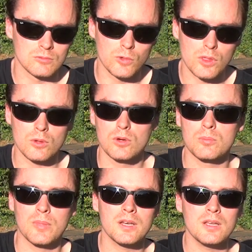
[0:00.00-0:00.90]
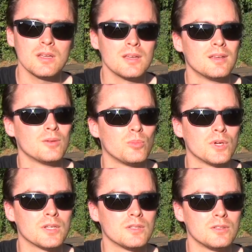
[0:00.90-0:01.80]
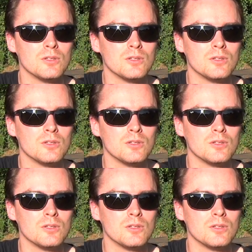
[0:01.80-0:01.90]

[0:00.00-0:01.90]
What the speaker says: with your money, but